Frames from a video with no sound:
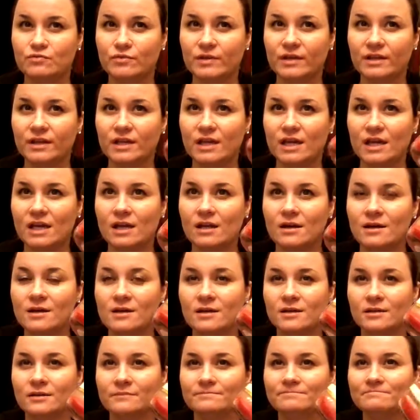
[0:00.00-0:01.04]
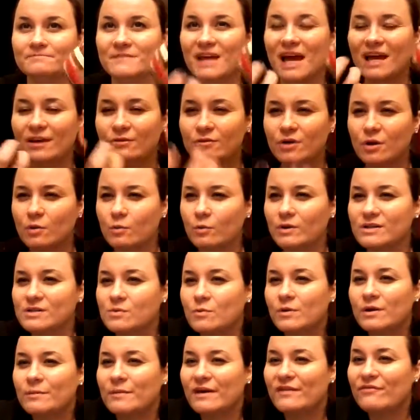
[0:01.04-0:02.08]
really, I don't know, it
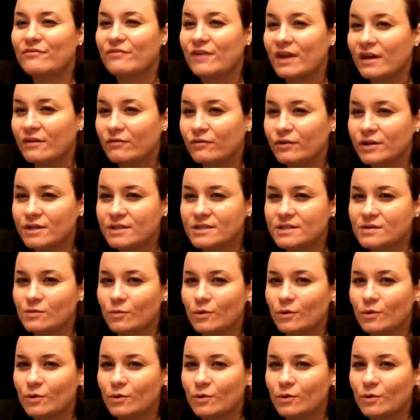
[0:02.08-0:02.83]
wasn't one of my favorites.